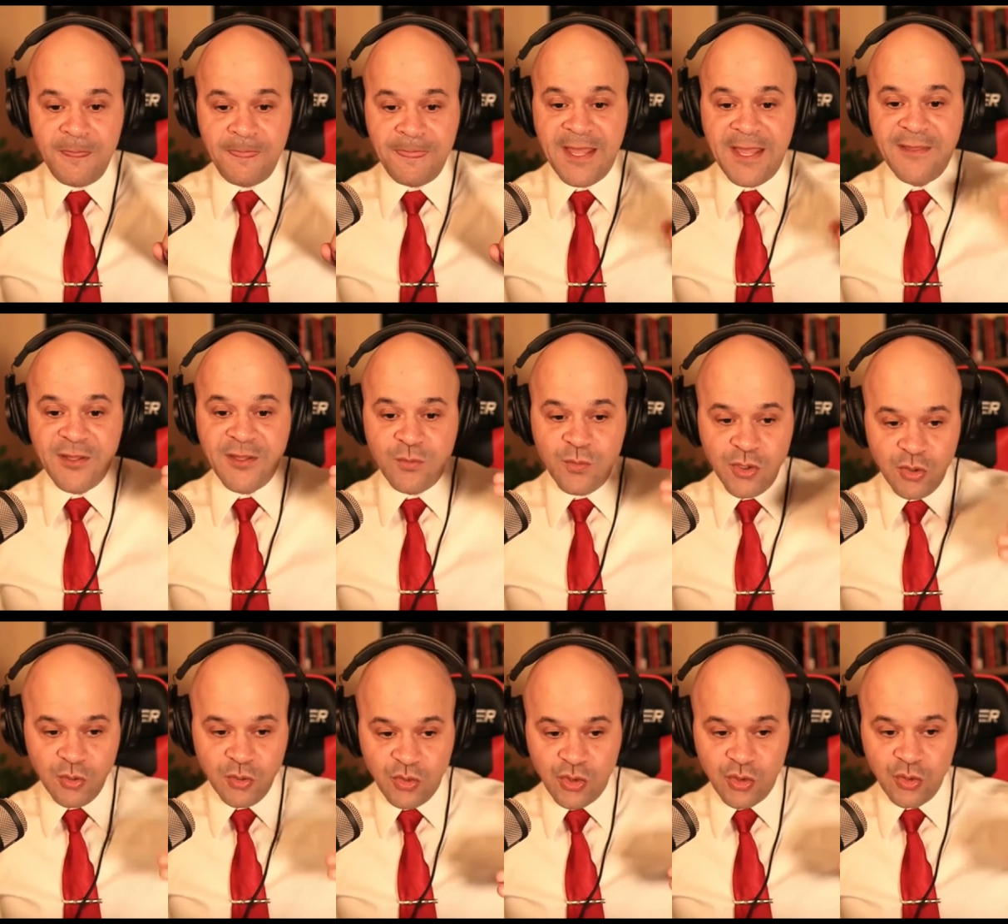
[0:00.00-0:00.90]
And then when
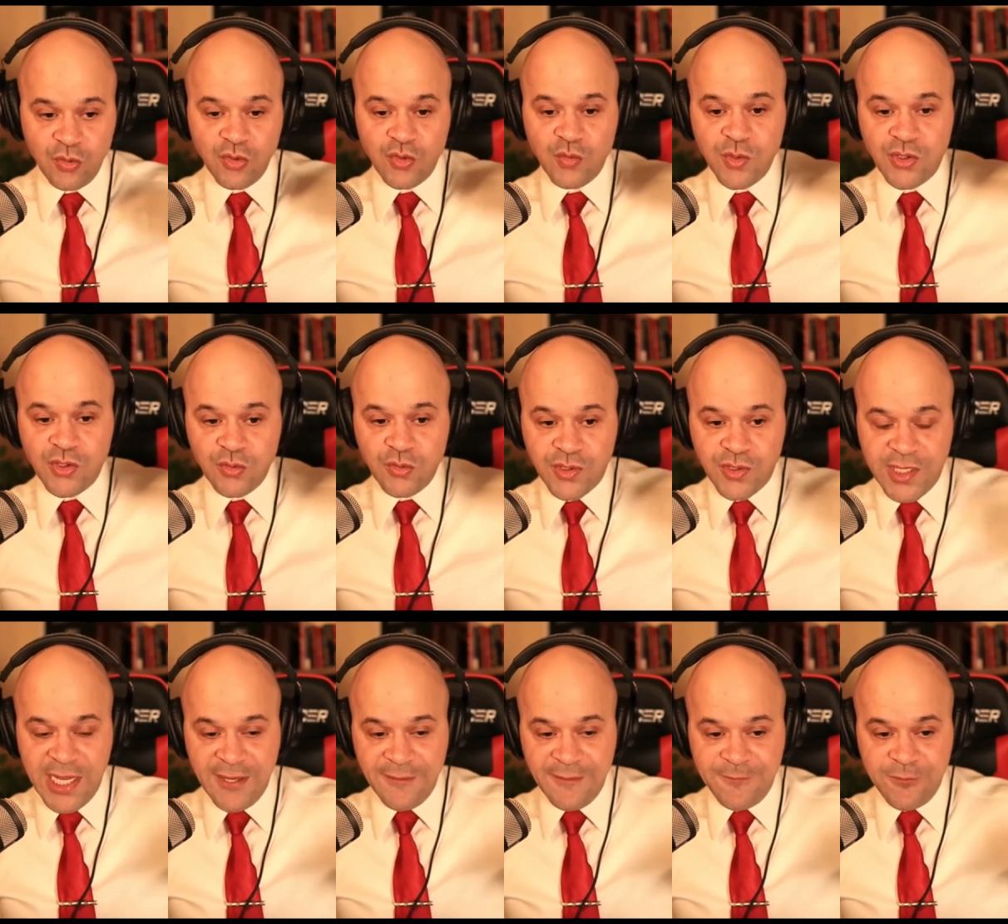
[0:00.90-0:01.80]
you choose what you
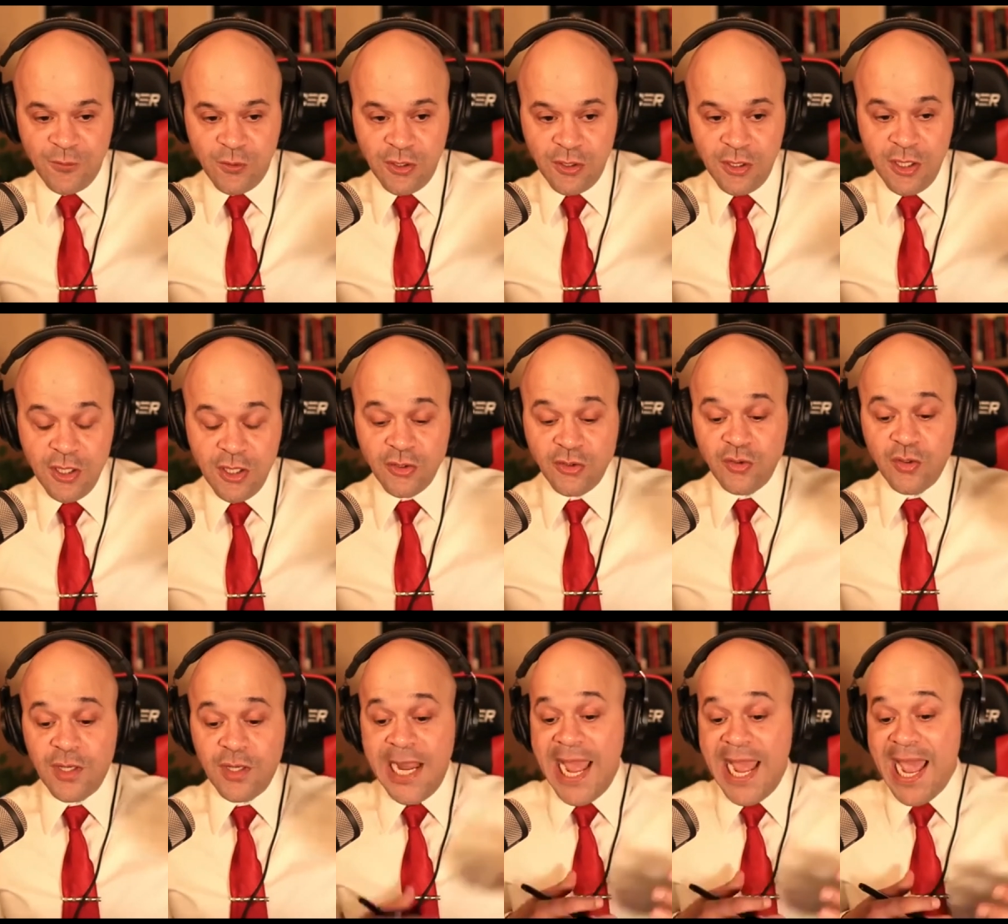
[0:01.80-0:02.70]
stand for,
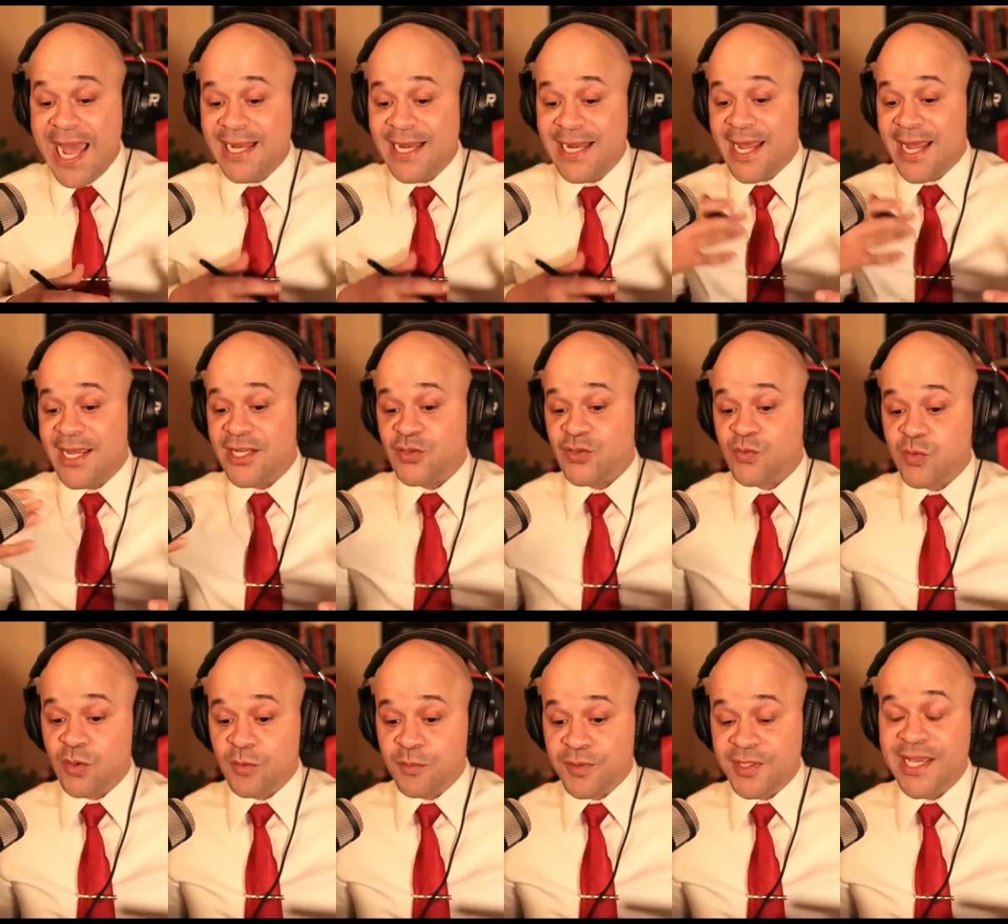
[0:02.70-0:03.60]
your allies
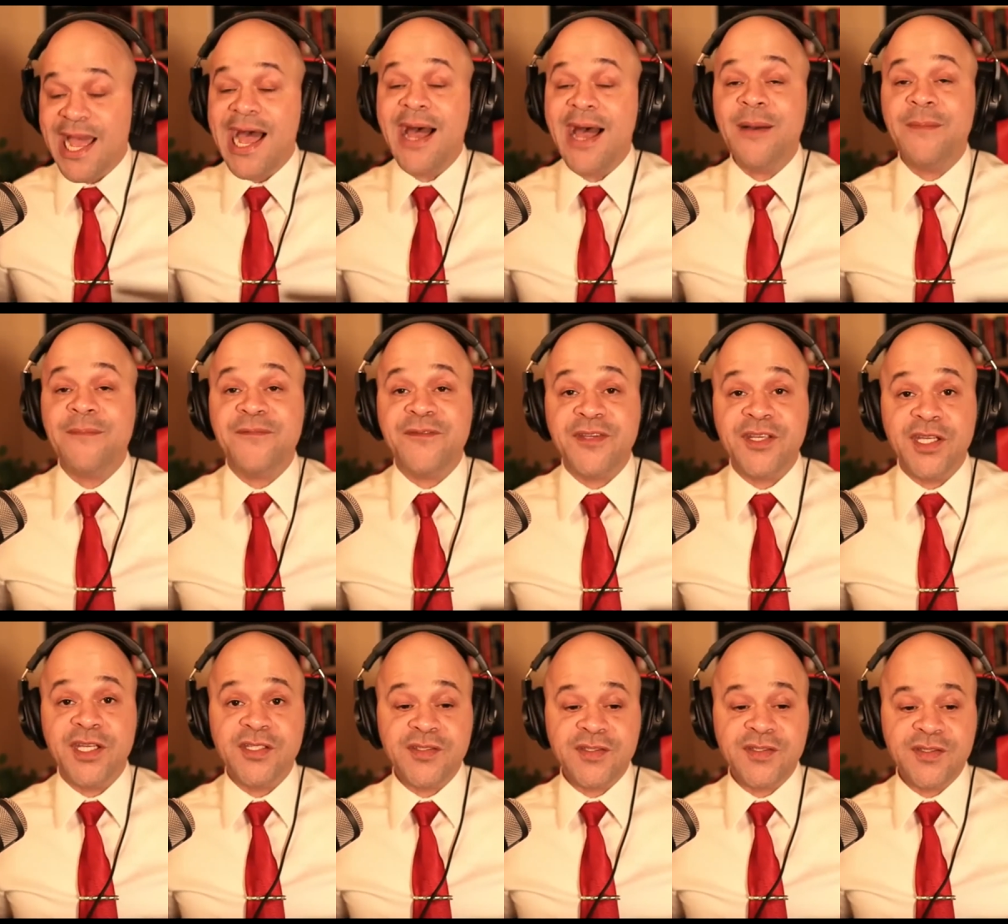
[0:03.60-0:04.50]
will be
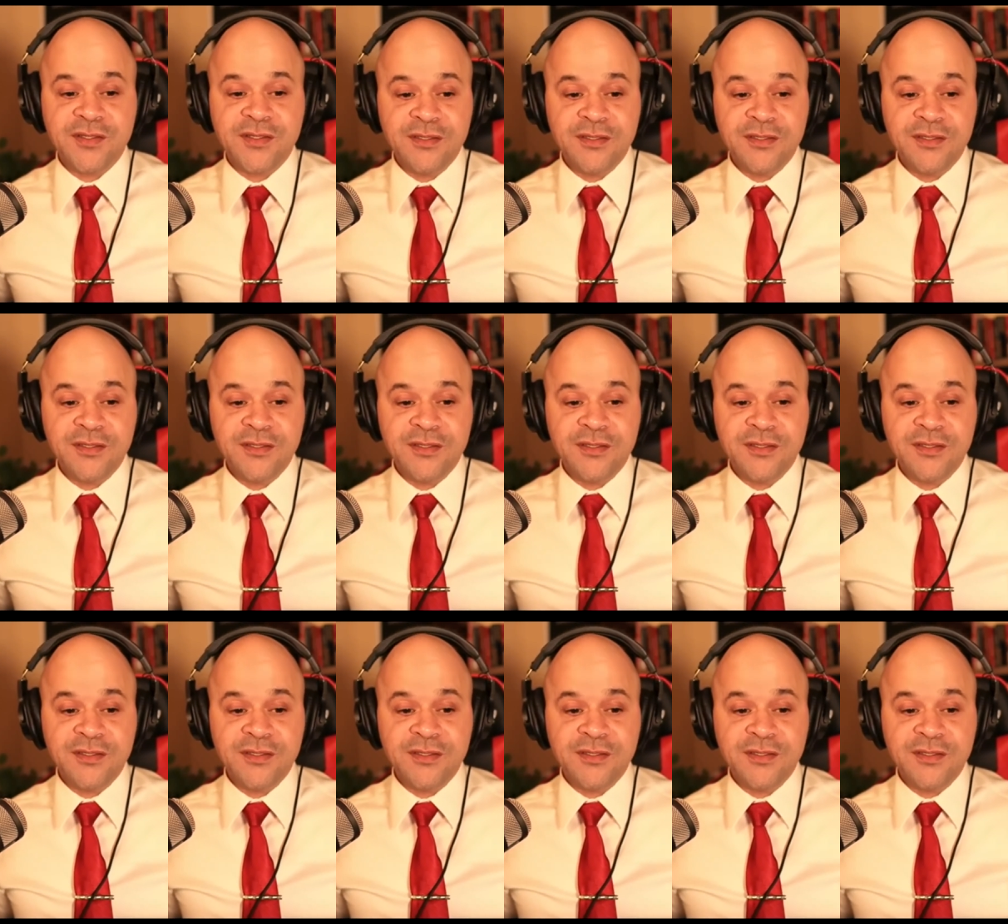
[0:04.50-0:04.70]
obvious.